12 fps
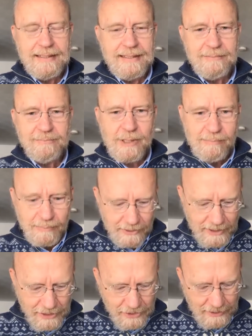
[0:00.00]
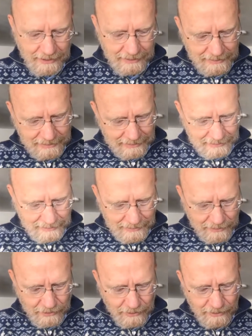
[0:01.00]
In preparation,
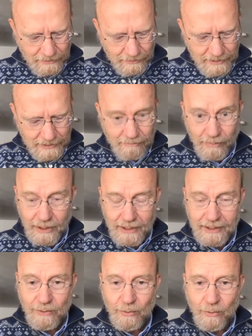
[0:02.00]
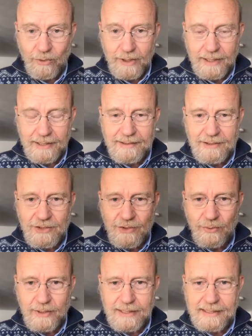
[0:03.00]
you can read Mark
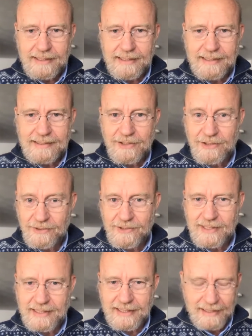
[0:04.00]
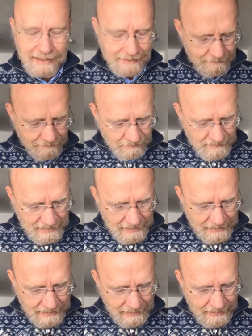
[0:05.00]
1:29 to 39
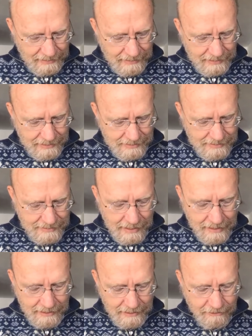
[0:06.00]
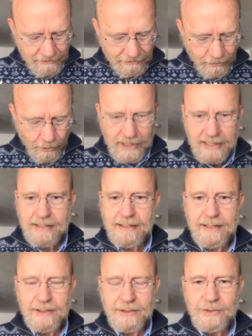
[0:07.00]
and Isaiah
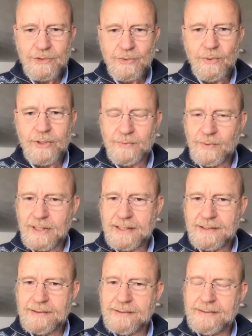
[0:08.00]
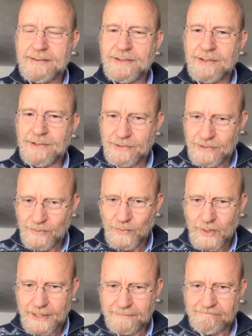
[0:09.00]
40:21 to
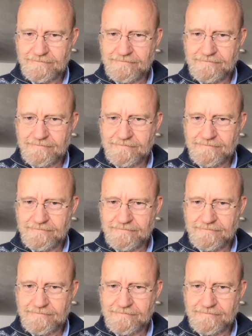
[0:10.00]
31.